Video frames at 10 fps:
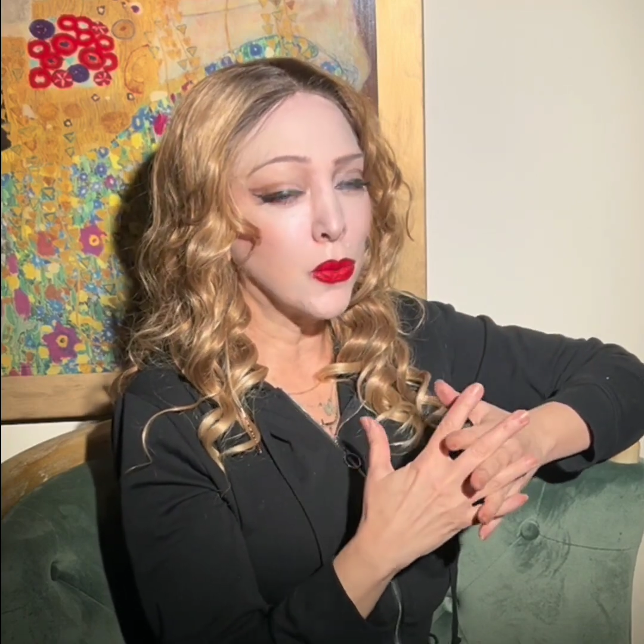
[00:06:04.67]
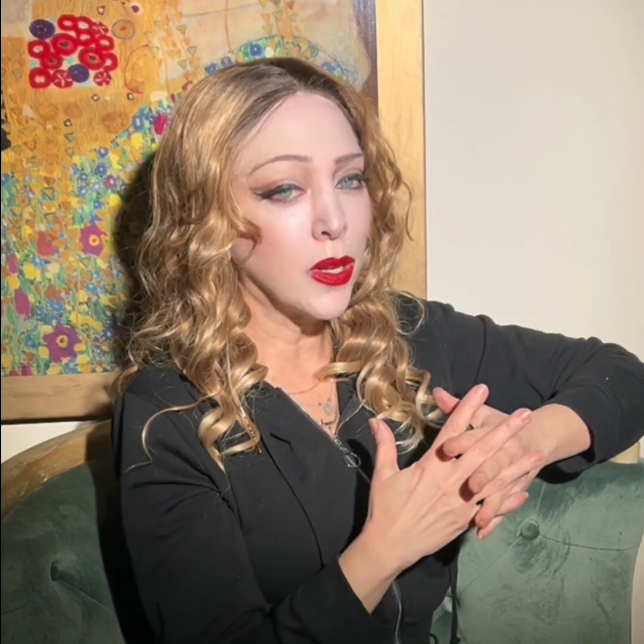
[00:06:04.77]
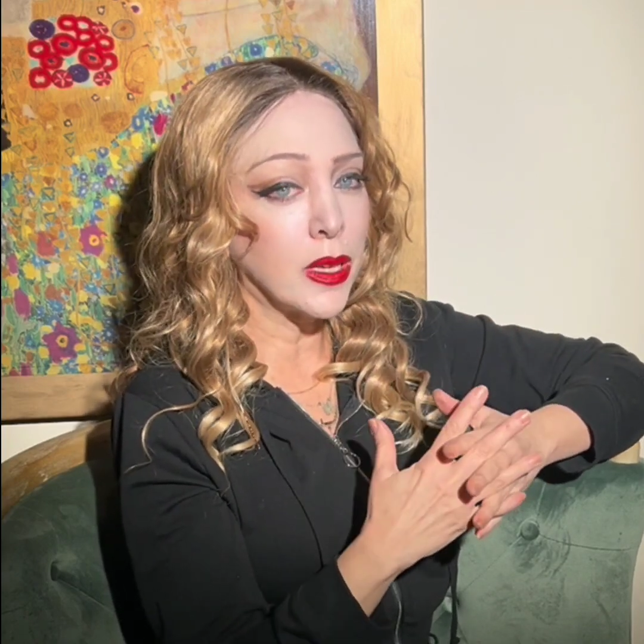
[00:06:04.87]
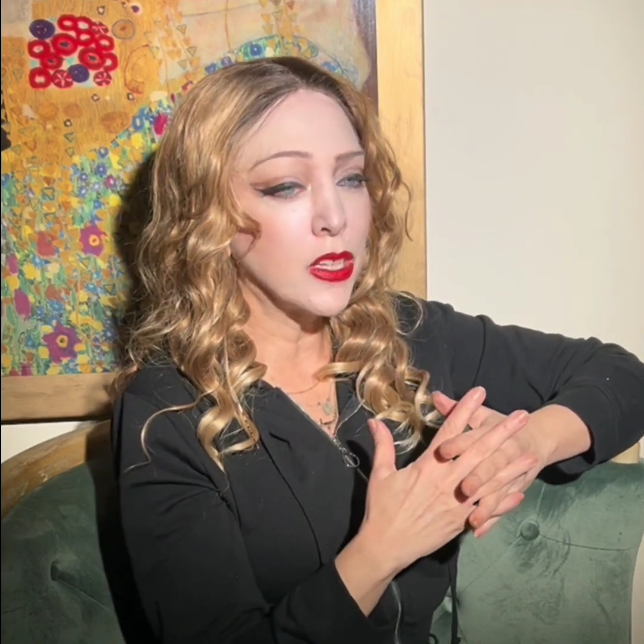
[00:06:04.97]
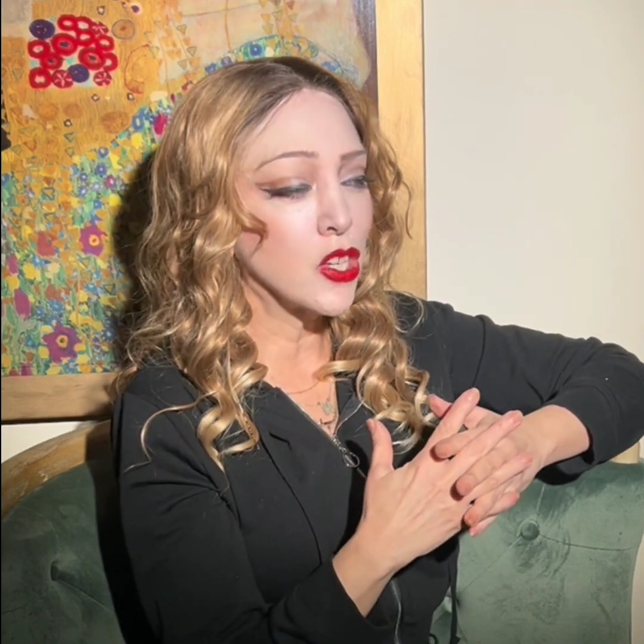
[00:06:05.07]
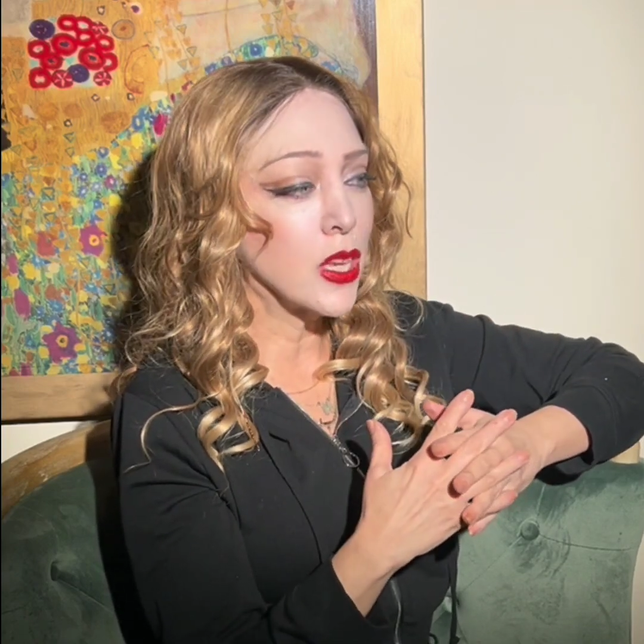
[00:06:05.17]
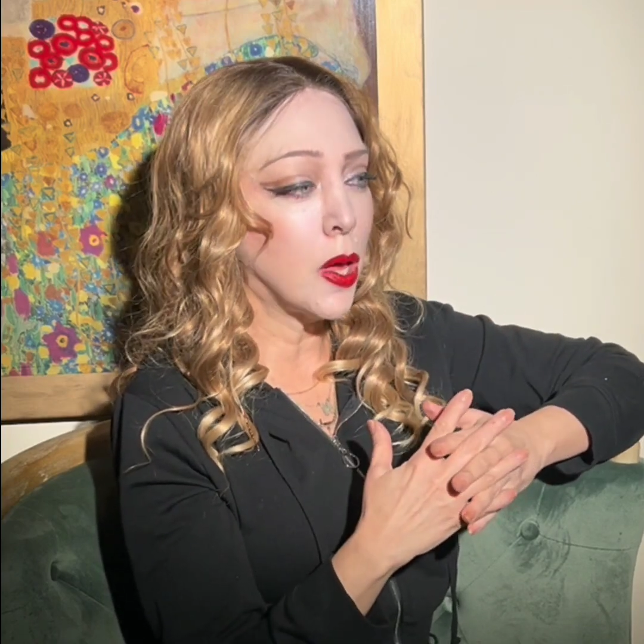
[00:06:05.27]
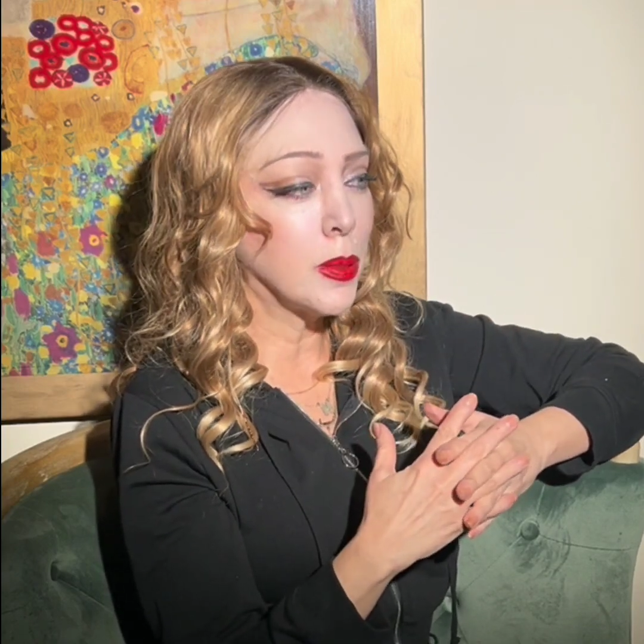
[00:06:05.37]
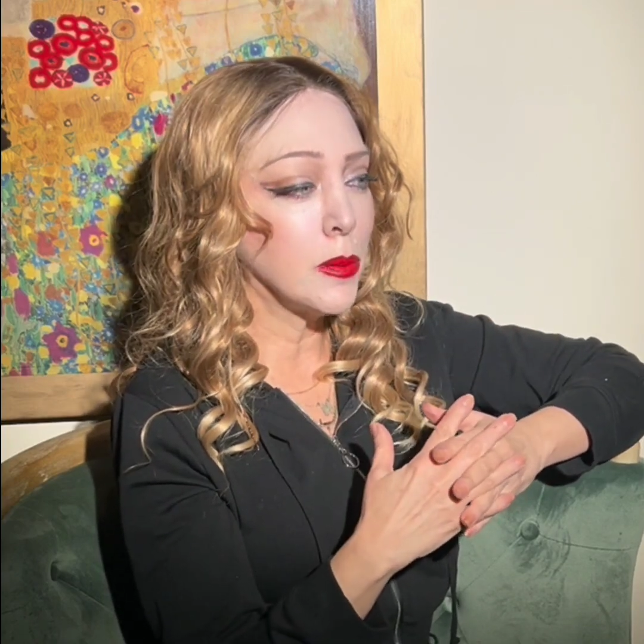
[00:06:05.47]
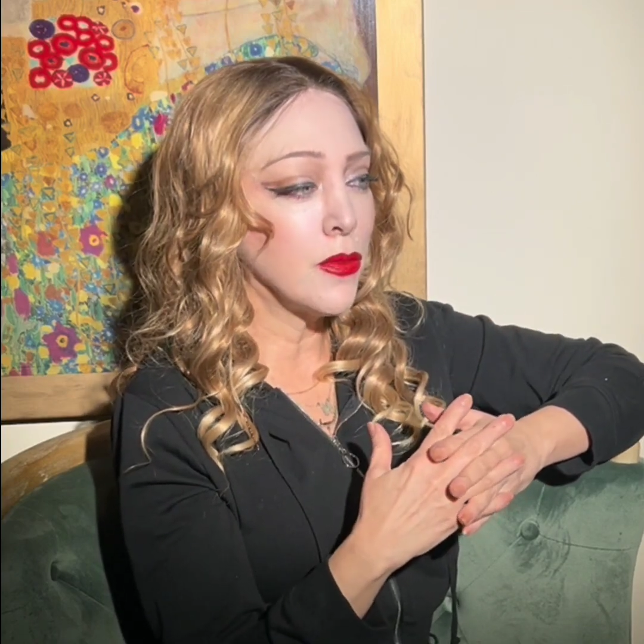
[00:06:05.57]
really just
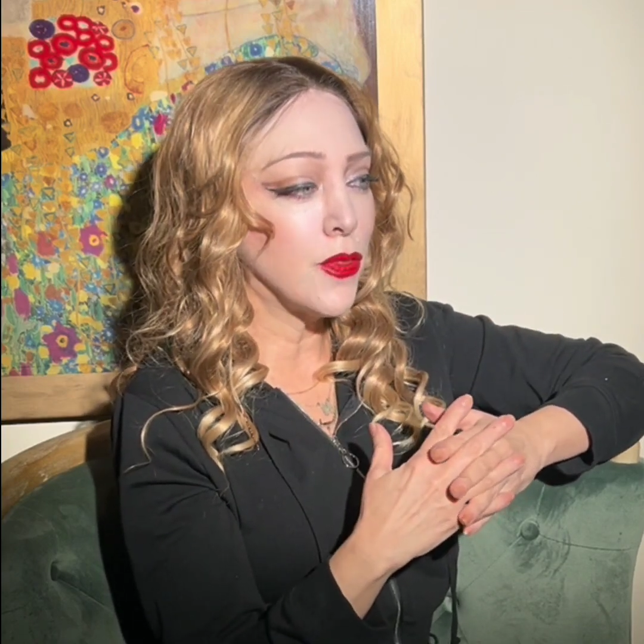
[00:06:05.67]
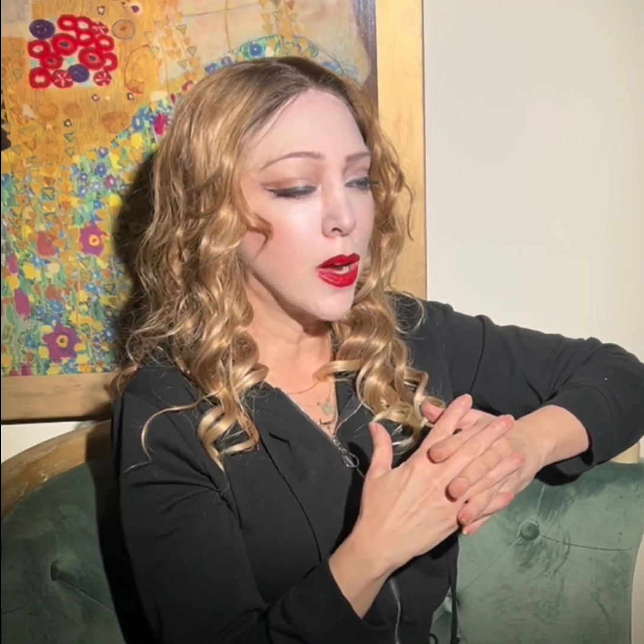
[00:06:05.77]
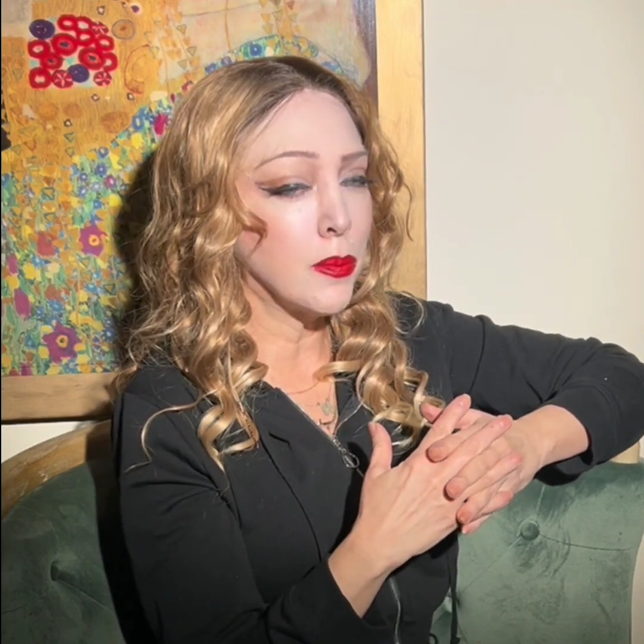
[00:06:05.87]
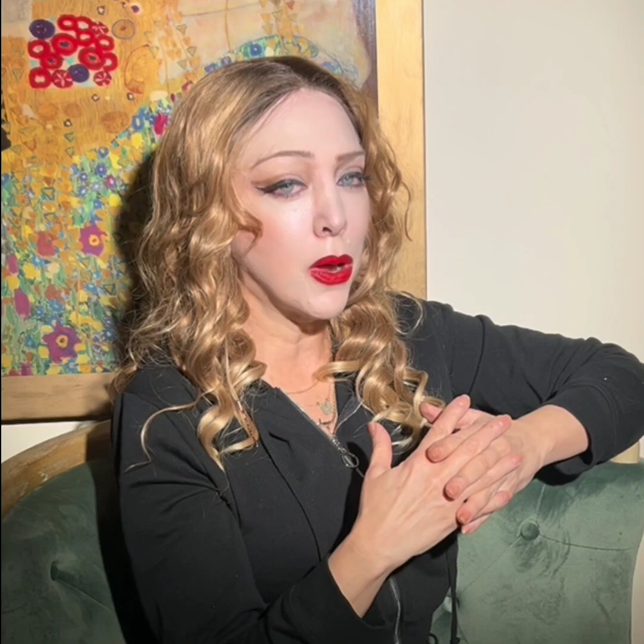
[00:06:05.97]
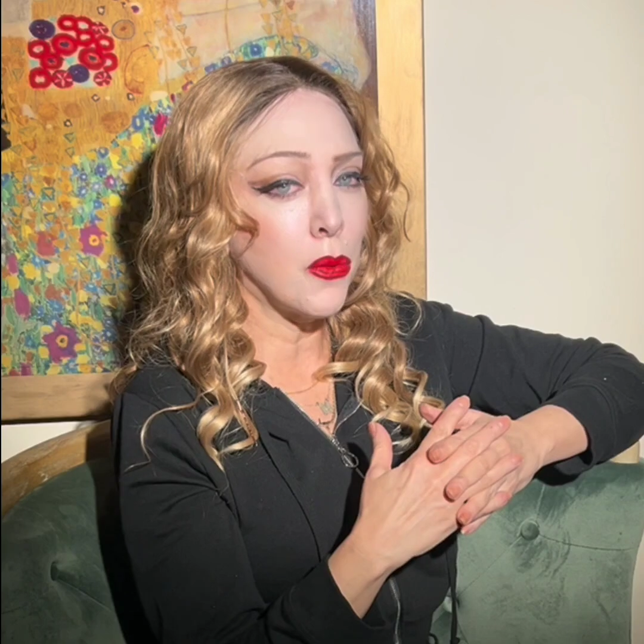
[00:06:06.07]
helping me find my